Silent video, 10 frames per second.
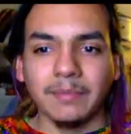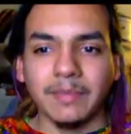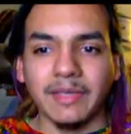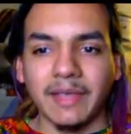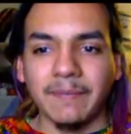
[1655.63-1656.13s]

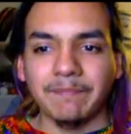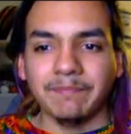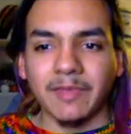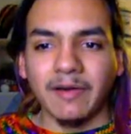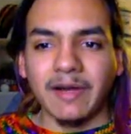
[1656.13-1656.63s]
But yeah,
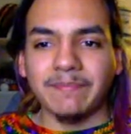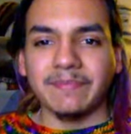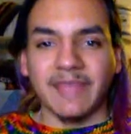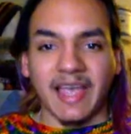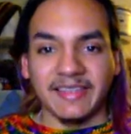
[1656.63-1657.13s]
all right,
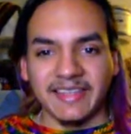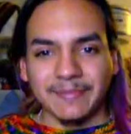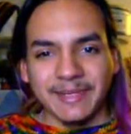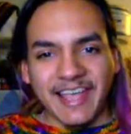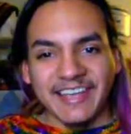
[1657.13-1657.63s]
I think
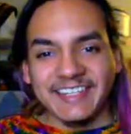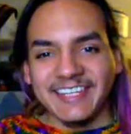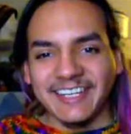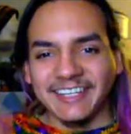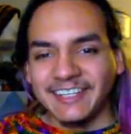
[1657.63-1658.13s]
I'm gonna end
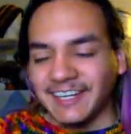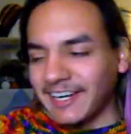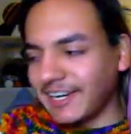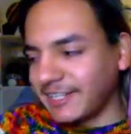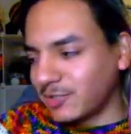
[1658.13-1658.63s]
it here.
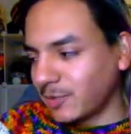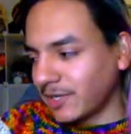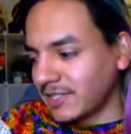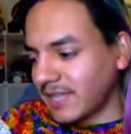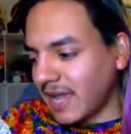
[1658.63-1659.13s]
I just
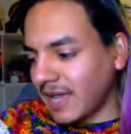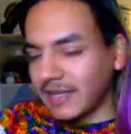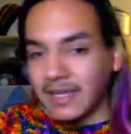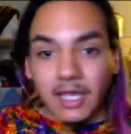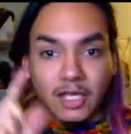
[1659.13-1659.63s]
wanted to say
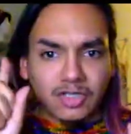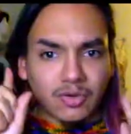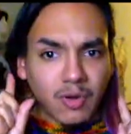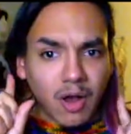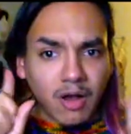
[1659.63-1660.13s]
hi
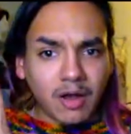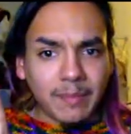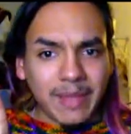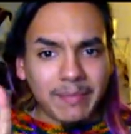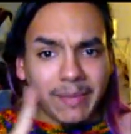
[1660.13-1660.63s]
to
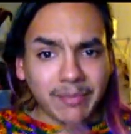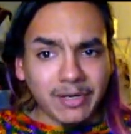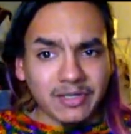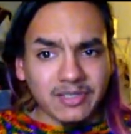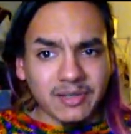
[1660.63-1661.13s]
my
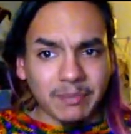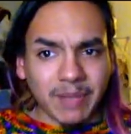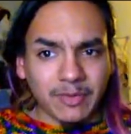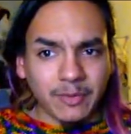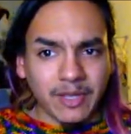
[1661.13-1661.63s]
members.
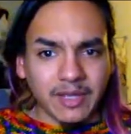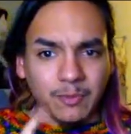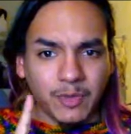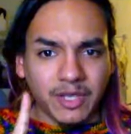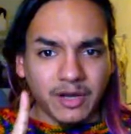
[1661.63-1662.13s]
By the way,
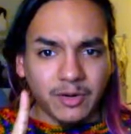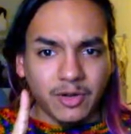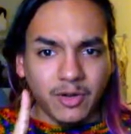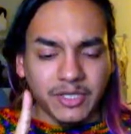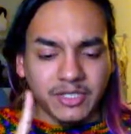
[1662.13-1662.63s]
we are
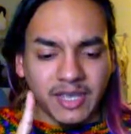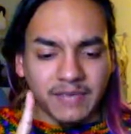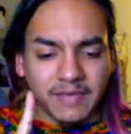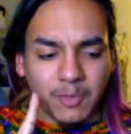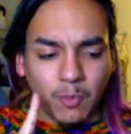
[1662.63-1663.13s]
going to
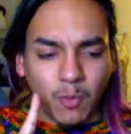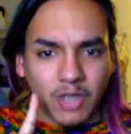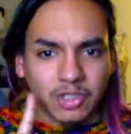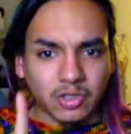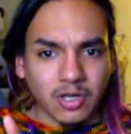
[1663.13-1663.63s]
have a
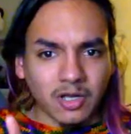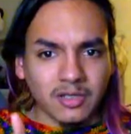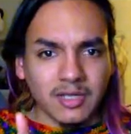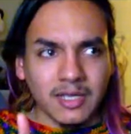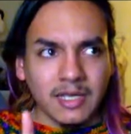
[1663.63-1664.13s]
watch along.